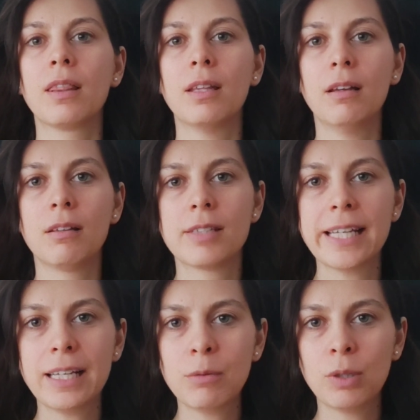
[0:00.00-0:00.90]
The
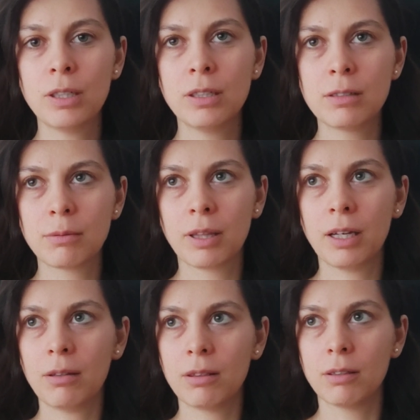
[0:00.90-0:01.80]
second one is
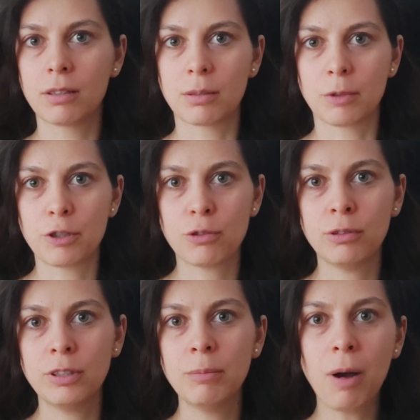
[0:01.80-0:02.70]
without the
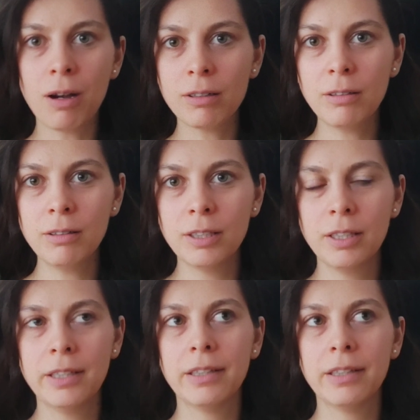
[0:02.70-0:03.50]
commercial debacle.